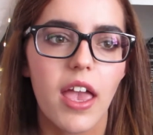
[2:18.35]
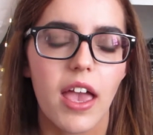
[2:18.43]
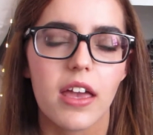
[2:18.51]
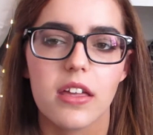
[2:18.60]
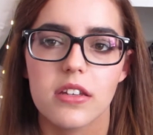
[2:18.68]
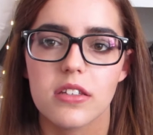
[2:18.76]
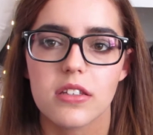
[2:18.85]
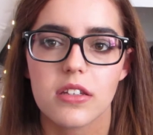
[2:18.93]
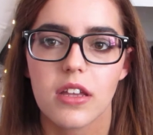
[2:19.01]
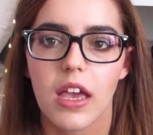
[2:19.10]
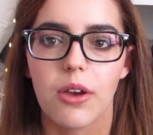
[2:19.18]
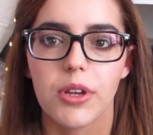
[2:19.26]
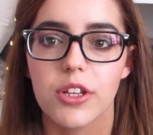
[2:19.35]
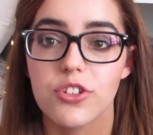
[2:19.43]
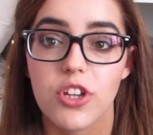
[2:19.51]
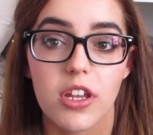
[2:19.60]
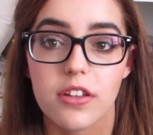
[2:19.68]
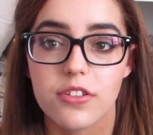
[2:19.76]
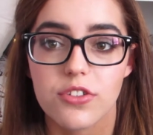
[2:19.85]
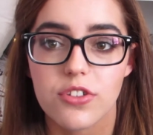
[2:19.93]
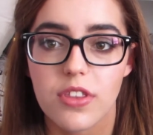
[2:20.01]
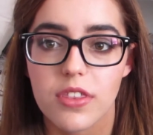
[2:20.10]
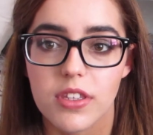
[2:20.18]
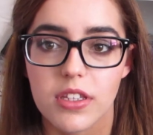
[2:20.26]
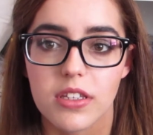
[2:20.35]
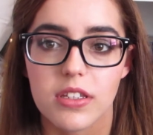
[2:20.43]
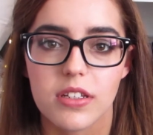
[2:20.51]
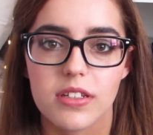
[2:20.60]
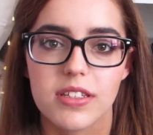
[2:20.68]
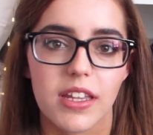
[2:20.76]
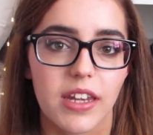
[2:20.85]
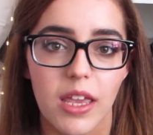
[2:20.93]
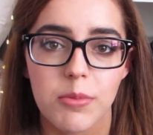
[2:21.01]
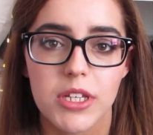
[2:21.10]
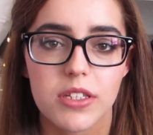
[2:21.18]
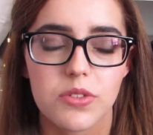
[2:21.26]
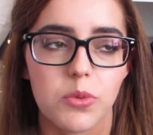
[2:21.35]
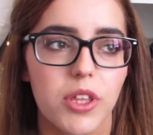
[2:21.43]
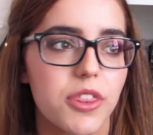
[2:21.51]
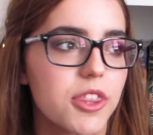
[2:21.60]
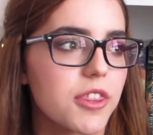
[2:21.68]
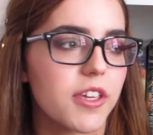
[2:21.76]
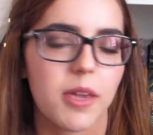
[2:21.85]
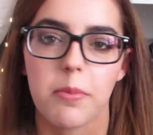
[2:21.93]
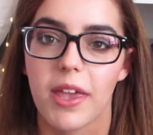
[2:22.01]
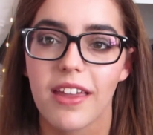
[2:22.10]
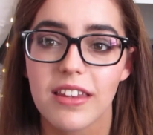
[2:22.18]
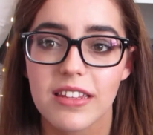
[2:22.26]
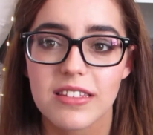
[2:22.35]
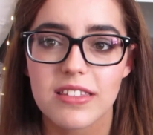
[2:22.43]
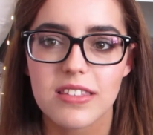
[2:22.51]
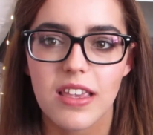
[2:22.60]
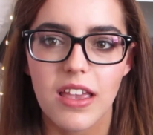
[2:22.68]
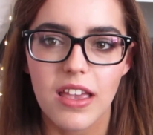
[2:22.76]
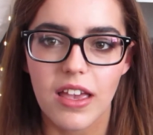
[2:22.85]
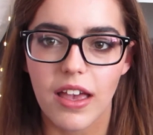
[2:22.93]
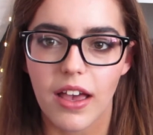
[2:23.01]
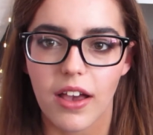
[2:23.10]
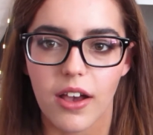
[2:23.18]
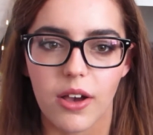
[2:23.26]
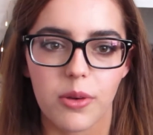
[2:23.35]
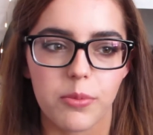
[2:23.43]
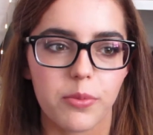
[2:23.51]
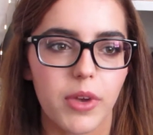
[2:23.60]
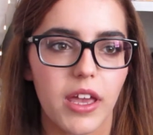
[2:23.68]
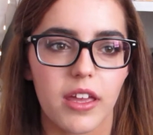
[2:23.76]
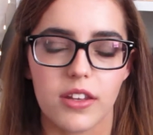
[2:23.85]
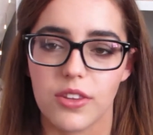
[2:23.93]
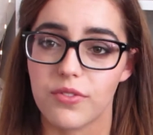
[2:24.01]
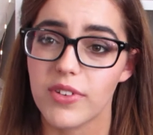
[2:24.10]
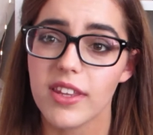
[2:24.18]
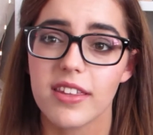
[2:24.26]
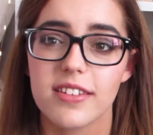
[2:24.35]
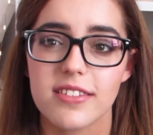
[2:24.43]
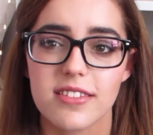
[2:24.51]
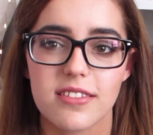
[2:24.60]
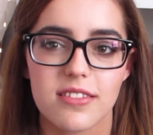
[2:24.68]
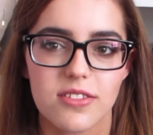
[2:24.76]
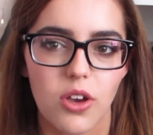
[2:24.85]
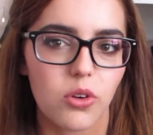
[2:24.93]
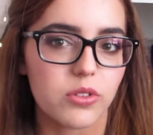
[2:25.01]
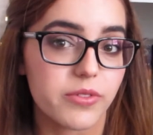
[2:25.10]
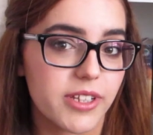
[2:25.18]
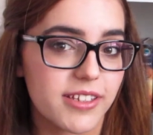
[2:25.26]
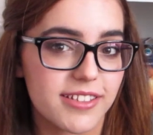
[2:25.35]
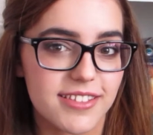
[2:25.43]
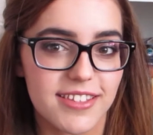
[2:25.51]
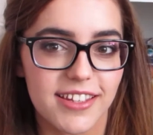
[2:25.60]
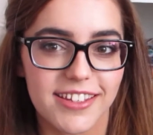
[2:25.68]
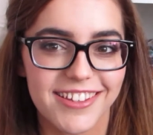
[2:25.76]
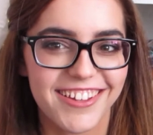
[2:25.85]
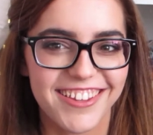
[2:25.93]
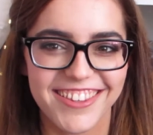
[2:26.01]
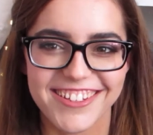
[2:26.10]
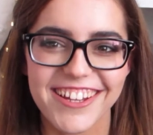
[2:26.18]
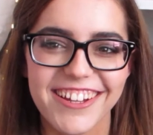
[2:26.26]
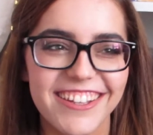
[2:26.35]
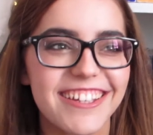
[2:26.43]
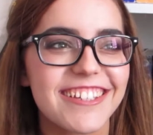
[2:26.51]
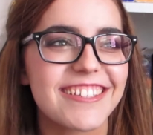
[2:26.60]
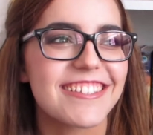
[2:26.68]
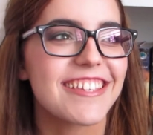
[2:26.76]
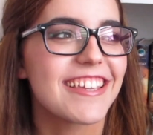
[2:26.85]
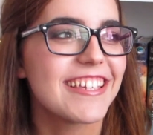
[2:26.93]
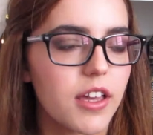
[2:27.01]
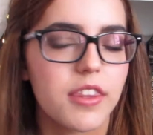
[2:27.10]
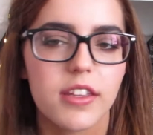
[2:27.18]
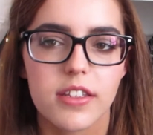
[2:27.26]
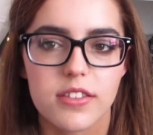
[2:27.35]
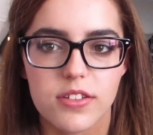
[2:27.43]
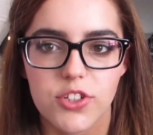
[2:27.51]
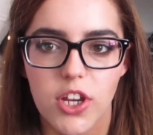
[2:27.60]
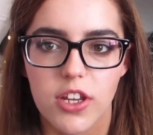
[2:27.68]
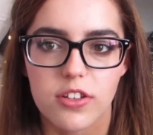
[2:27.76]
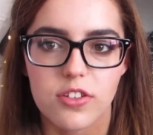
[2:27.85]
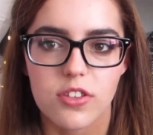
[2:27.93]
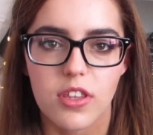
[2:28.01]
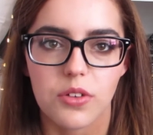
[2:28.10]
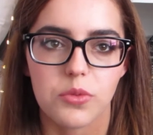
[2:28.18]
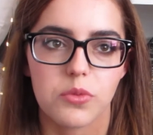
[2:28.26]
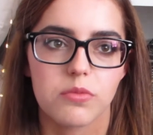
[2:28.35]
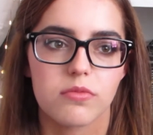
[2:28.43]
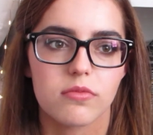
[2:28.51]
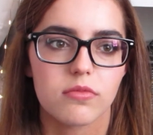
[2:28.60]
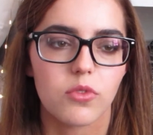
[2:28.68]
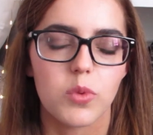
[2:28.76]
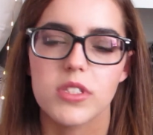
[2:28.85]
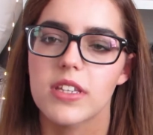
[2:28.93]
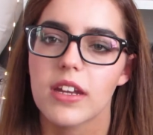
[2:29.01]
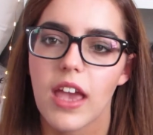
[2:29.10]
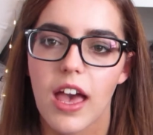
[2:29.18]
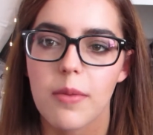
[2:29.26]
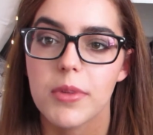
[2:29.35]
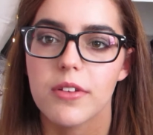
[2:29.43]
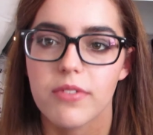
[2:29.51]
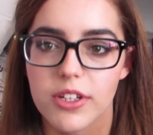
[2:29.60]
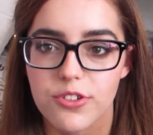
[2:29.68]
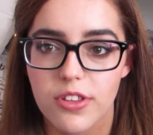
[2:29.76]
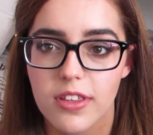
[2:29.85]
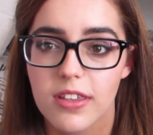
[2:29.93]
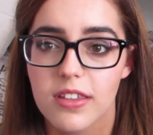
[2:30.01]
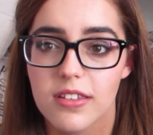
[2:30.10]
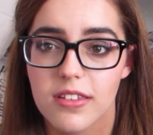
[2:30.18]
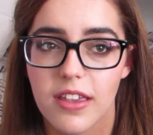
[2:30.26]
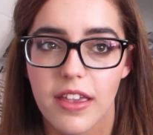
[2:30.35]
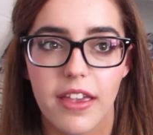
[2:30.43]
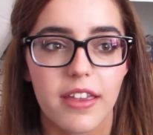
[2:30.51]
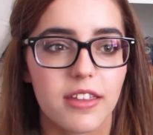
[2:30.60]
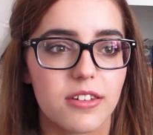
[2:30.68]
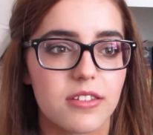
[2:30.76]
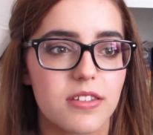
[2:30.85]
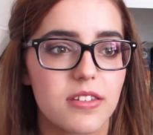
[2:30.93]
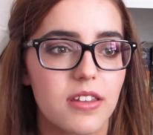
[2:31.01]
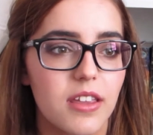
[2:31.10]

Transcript: and how it can change the dynamics with the companions and the villains, old villains like the Daleks. I think it's a change that was gonna happen eventually, and